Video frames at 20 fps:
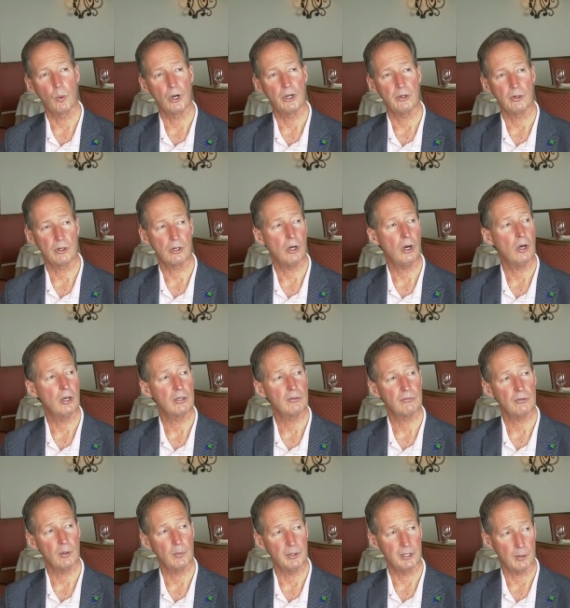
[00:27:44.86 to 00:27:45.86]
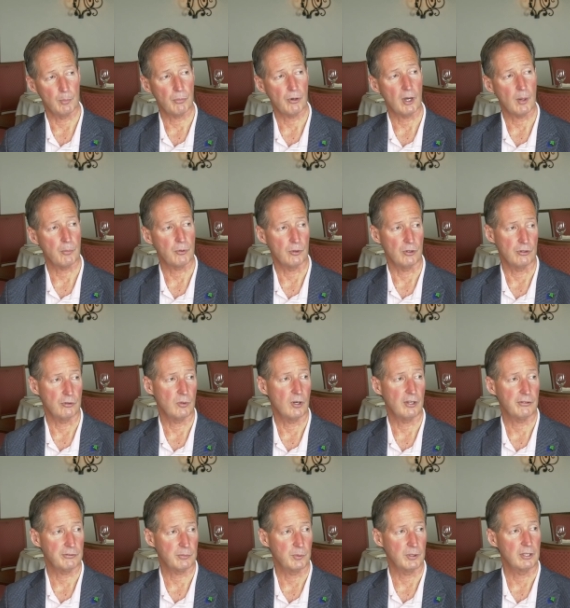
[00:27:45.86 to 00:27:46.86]
where you're calling from and the proper
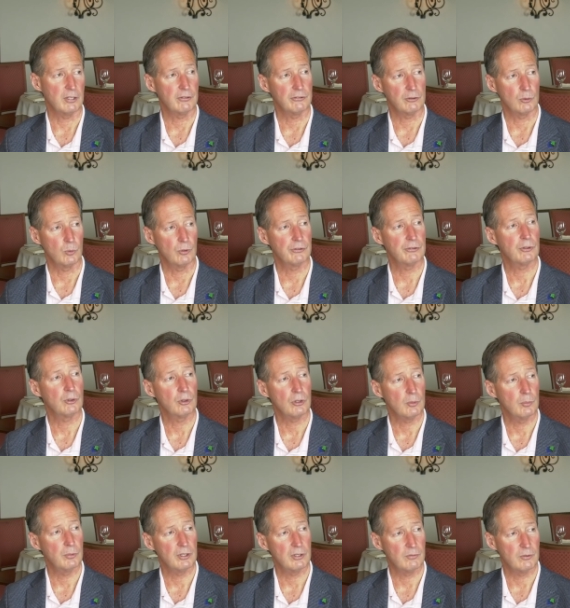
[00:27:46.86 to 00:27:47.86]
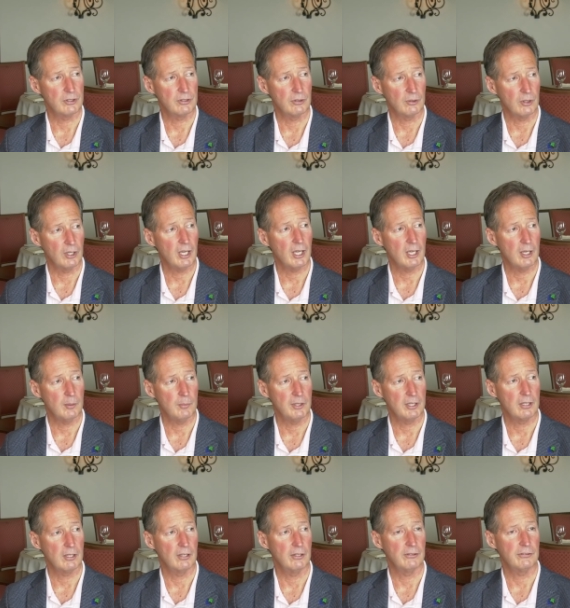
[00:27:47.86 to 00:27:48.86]
address because there was a little bit of a delay
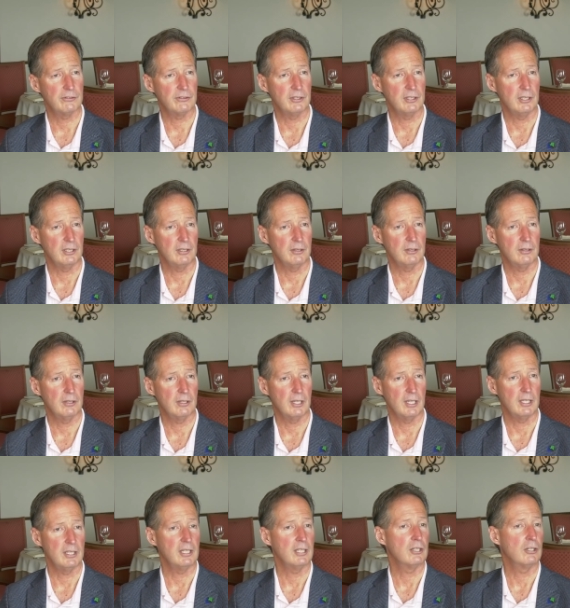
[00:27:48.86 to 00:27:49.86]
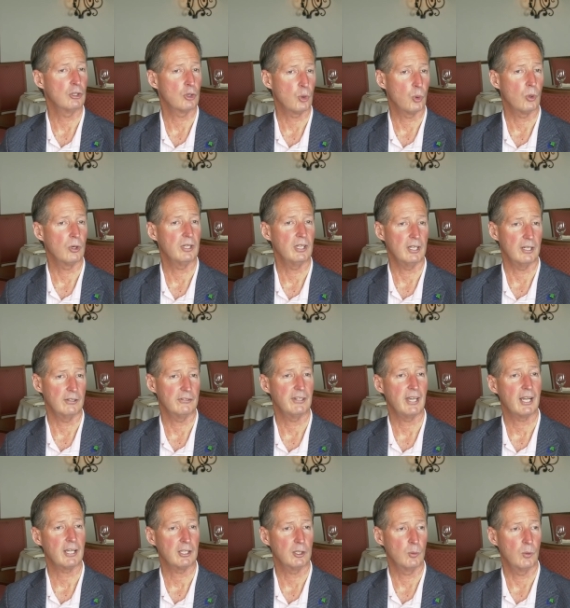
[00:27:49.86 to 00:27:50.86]
because mm-hmm. the, they needed to coordinate
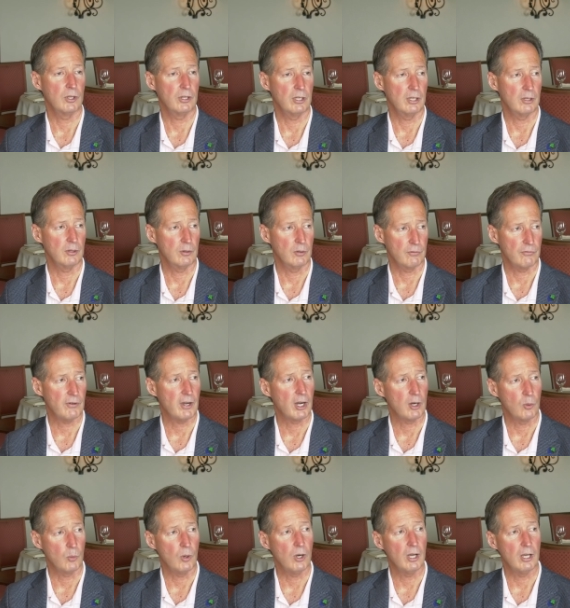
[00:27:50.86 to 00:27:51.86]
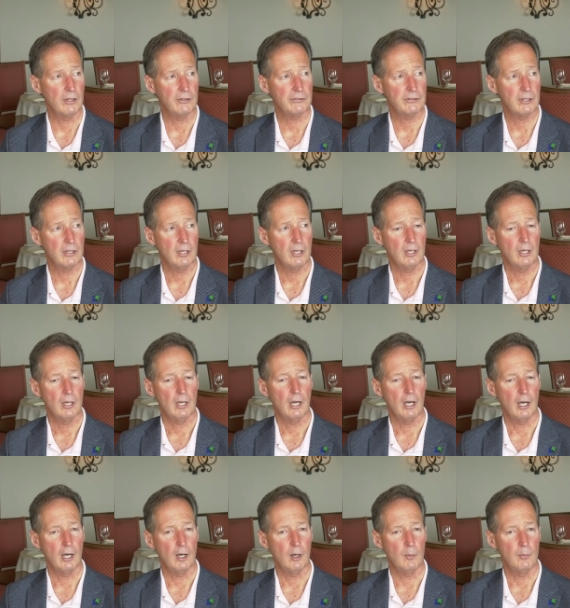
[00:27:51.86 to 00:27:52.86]
exactly where the, the fire was.
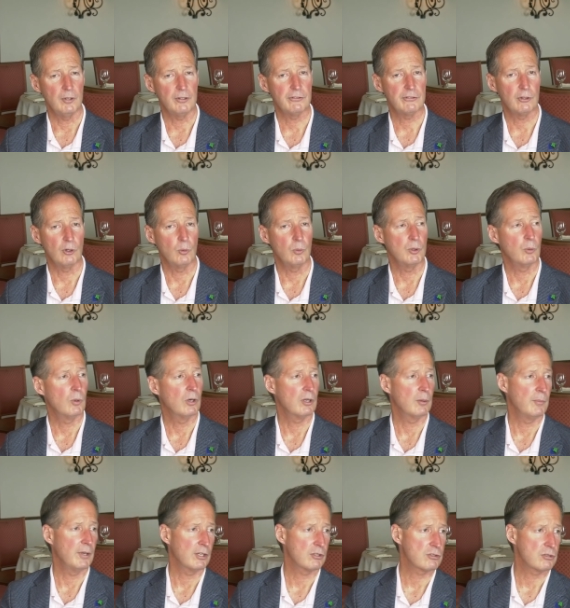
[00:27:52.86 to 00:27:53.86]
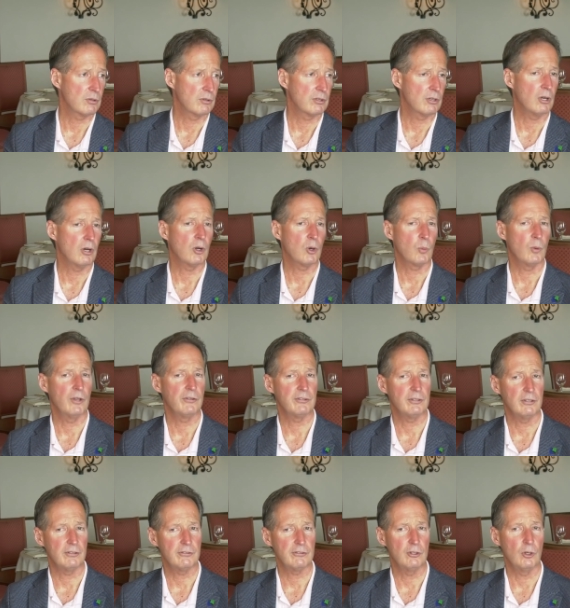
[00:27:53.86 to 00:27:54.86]
Um, and so we want to make sure that all our
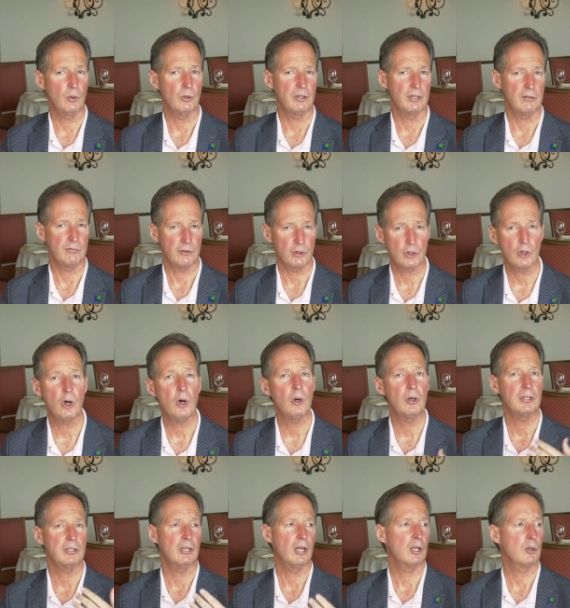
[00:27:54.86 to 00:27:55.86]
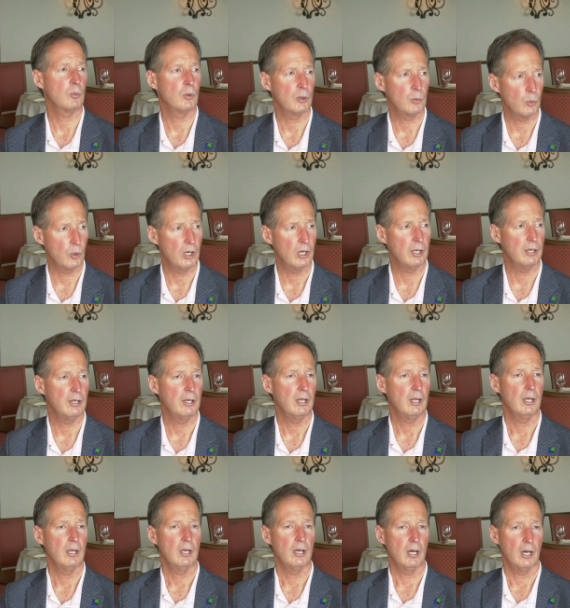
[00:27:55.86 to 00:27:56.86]
residents know that if you're calling 911,
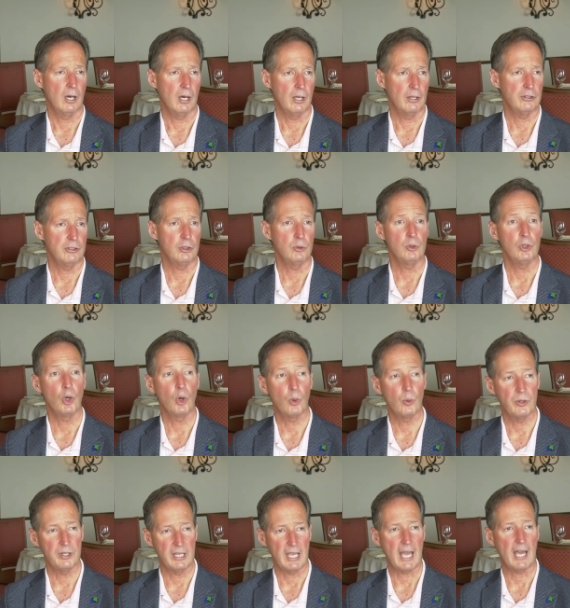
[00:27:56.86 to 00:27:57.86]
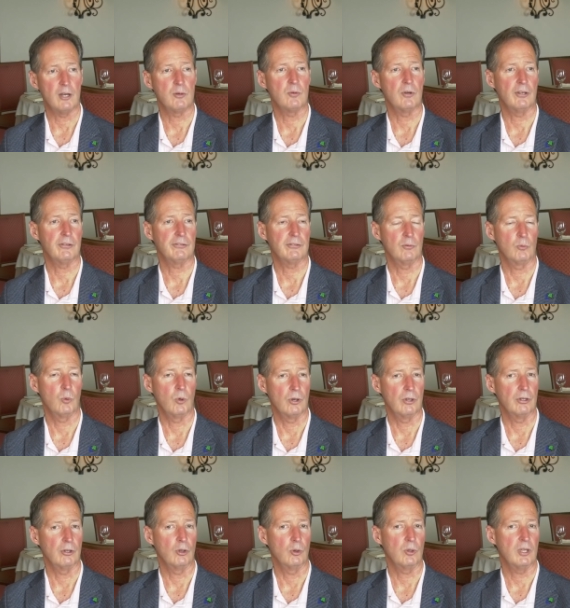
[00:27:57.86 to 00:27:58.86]
uh, you know the address of
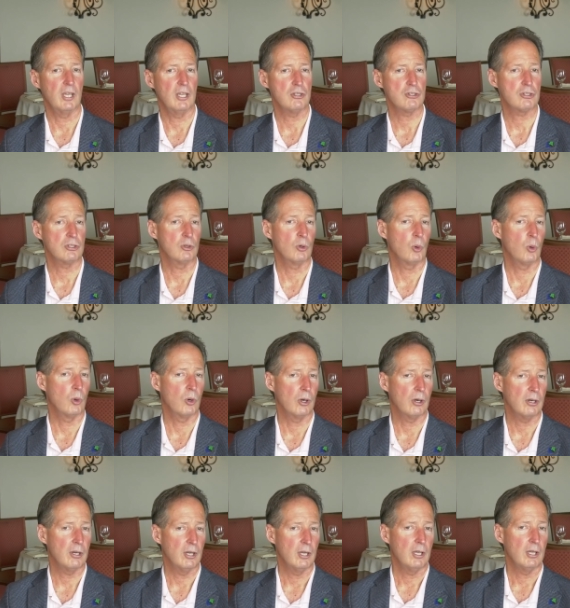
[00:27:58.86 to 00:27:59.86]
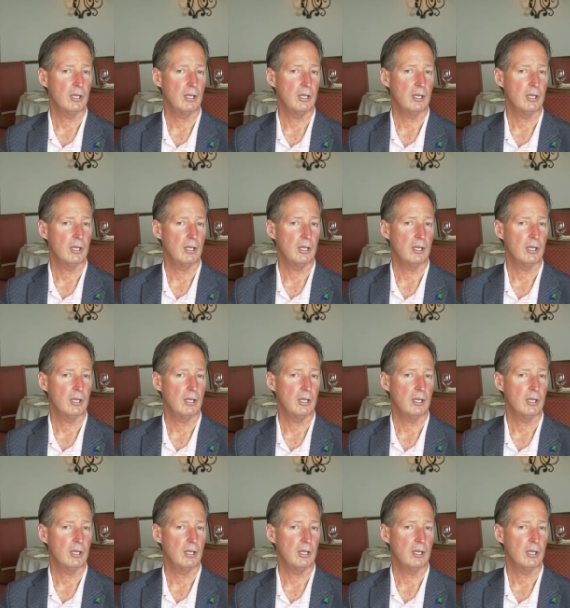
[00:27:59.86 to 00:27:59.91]
where the location, or